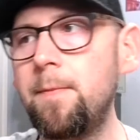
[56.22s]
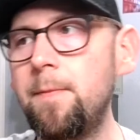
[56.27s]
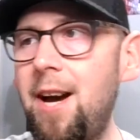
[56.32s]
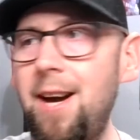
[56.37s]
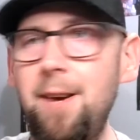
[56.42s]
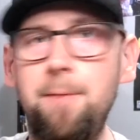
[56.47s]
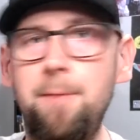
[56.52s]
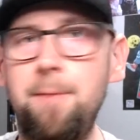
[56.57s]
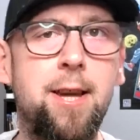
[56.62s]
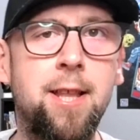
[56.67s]

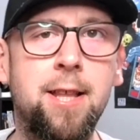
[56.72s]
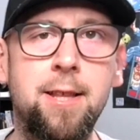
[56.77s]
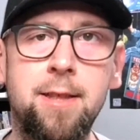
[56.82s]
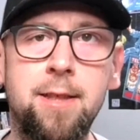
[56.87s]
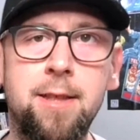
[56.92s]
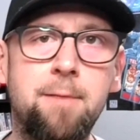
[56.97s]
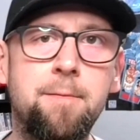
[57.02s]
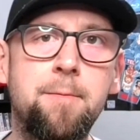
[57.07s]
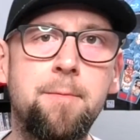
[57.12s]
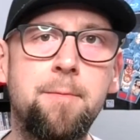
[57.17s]
I fell in
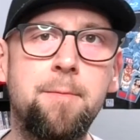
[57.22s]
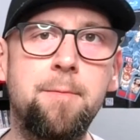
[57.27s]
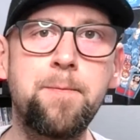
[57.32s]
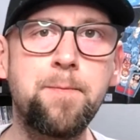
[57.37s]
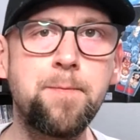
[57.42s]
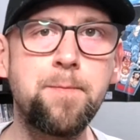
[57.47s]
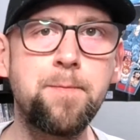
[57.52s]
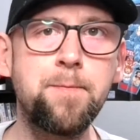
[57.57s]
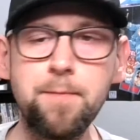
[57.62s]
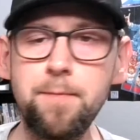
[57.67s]
love.
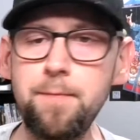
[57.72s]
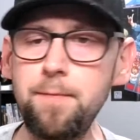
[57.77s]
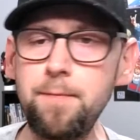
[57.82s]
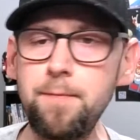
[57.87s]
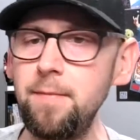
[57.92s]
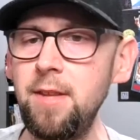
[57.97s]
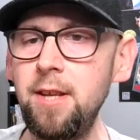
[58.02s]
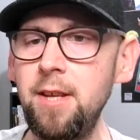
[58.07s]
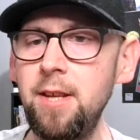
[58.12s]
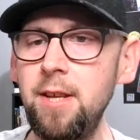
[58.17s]

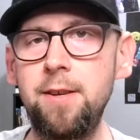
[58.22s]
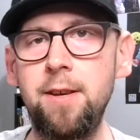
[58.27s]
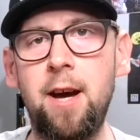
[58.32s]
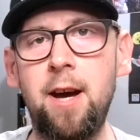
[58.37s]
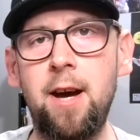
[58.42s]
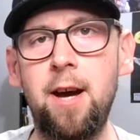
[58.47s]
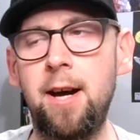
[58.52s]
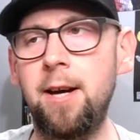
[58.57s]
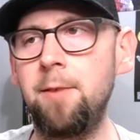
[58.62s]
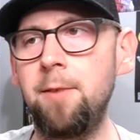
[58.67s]

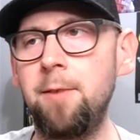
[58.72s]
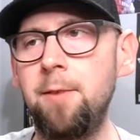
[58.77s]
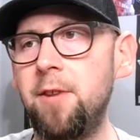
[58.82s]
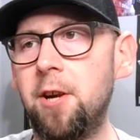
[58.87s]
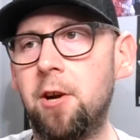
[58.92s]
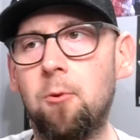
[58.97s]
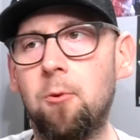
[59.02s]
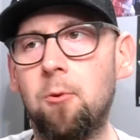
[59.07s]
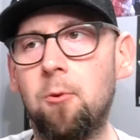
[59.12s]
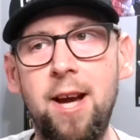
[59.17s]

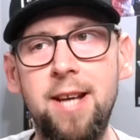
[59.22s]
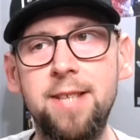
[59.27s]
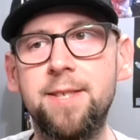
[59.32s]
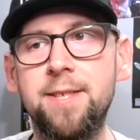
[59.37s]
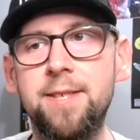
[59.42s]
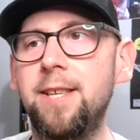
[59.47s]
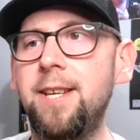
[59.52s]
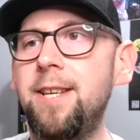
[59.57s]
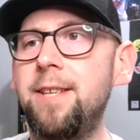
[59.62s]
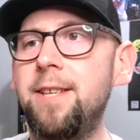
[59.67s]
Their
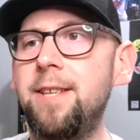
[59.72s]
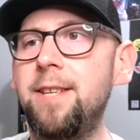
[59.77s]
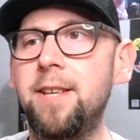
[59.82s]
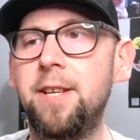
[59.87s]
wrestling,